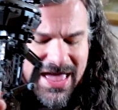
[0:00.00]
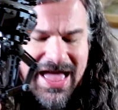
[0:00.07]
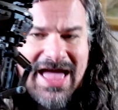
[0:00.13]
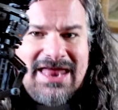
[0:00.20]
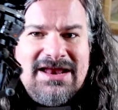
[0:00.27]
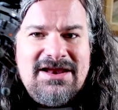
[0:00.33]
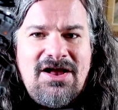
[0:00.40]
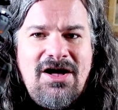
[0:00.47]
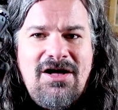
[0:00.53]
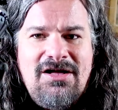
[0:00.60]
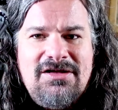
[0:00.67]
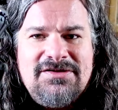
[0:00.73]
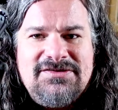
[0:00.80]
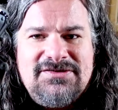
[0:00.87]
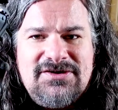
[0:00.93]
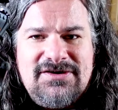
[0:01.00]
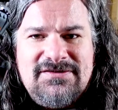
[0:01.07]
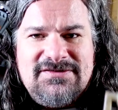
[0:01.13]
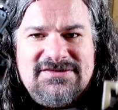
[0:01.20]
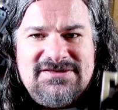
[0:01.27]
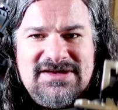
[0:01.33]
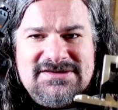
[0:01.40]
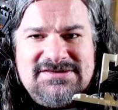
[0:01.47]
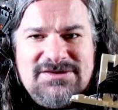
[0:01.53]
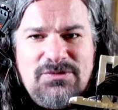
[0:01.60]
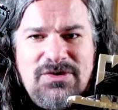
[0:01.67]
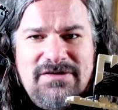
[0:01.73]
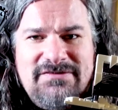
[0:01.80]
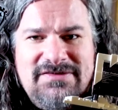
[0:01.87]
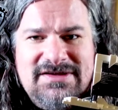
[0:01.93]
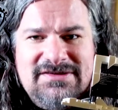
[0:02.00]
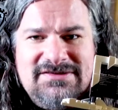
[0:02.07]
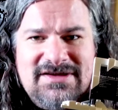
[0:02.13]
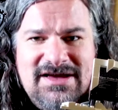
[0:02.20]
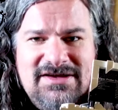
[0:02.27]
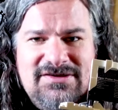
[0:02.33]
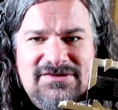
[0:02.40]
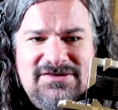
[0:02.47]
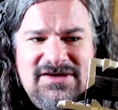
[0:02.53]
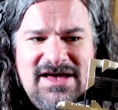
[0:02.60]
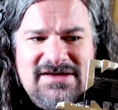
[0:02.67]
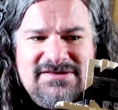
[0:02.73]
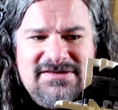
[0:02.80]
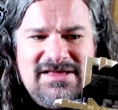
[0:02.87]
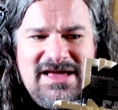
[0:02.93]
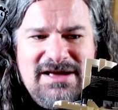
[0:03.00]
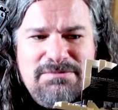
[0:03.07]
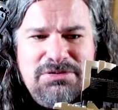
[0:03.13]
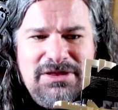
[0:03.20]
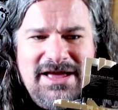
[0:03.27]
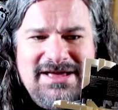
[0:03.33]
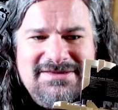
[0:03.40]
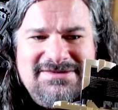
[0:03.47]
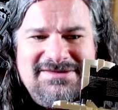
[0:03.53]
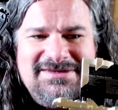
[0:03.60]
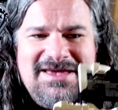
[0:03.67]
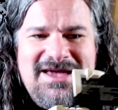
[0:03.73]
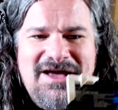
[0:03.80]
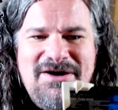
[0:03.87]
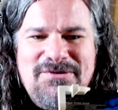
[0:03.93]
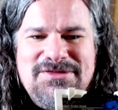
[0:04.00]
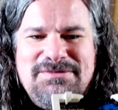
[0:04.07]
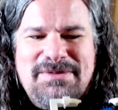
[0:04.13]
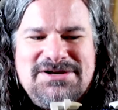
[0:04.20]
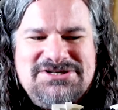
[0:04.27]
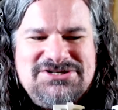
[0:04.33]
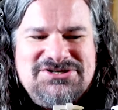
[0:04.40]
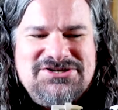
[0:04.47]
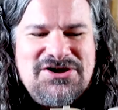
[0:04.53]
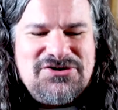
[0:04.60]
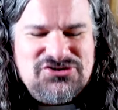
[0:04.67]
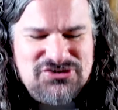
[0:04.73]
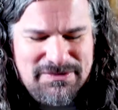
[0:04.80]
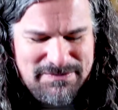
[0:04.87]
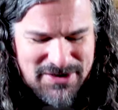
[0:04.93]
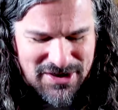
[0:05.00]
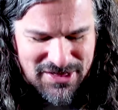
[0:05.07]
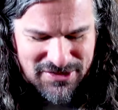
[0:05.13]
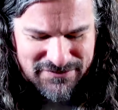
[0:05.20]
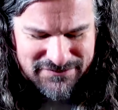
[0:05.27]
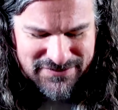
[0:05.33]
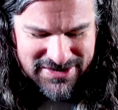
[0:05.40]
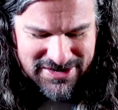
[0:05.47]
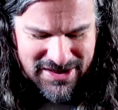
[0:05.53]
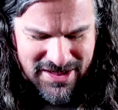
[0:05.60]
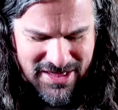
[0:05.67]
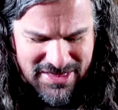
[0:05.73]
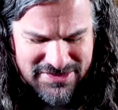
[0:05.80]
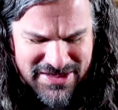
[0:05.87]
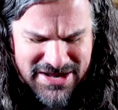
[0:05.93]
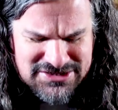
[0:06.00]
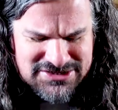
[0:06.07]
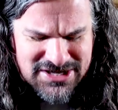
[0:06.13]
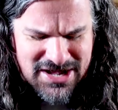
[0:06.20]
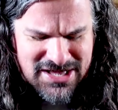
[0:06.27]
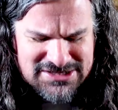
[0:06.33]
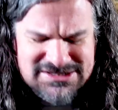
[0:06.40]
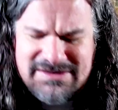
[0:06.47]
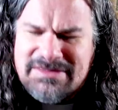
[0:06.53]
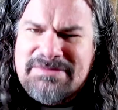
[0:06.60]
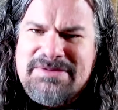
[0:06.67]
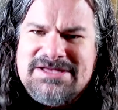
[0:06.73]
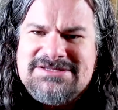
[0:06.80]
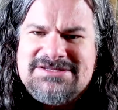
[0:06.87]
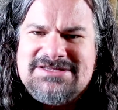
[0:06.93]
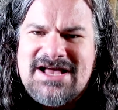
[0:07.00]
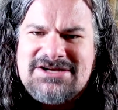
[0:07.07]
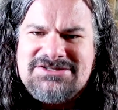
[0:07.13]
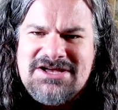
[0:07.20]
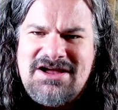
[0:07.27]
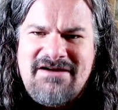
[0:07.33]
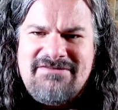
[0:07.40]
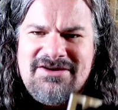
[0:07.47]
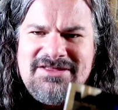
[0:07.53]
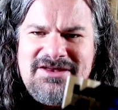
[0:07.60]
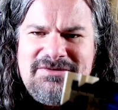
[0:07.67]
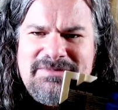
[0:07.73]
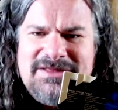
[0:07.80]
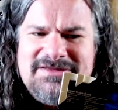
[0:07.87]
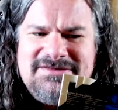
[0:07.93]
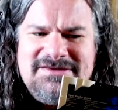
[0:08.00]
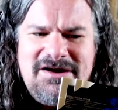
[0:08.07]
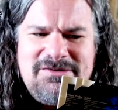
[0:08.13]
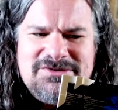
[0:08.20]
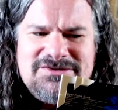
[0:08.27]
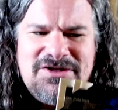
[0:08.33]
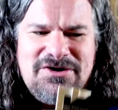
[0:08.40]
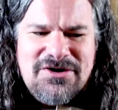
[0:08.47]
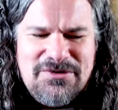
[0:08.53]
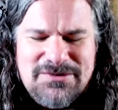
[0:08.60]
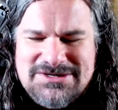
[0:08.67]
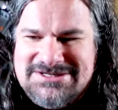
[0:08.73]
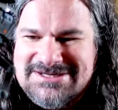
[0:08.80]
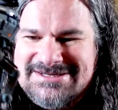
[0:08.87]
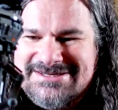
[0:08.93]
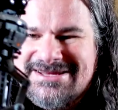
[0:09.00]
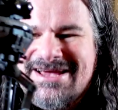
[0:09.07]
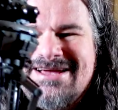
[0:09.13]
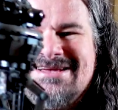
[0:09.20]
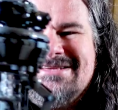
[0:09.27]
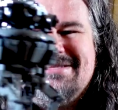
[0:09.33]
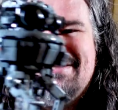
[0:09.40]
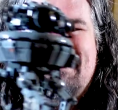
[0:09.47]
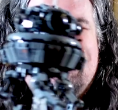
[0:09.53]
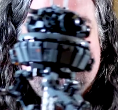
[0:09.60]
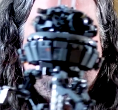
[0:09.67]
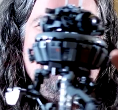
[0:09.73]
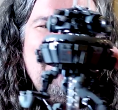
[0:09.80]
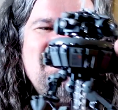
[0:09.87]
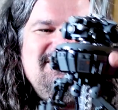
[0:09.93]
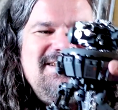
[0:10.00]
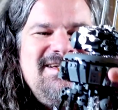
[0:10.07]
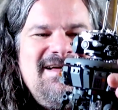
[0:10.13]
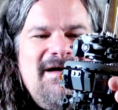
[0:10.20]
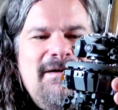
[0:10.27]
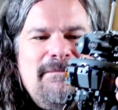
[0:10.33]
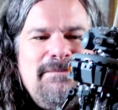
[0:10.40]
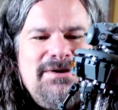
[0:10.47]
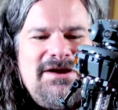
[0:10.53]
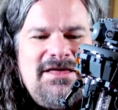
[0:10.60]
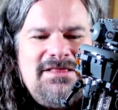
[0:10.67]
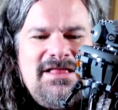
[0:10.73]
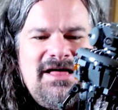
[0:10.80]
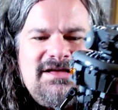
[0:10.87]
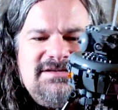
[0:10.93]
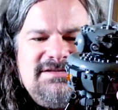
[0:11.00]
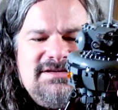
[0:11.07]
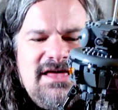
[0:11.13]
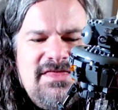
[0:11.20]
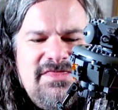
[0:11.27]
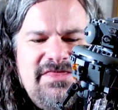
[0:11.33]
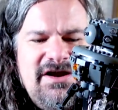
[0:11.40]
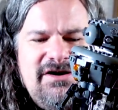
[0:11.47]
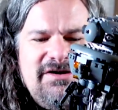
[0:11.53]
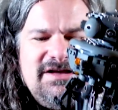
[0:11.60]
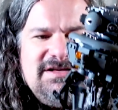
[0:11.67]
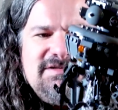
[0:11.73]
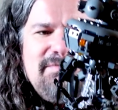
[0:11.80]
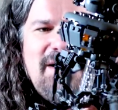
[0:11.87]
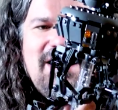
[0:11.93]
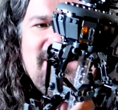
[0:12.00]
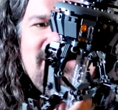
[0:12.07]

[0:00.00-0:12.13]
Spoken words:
and it all sort of sits on one of these like UCS-like plates with a bunch of snow dripping all over it. They actually got some of the pieces to actually cover a little bit of the Star Wars logo, which is somewhat surprising. But nonetheless, there is my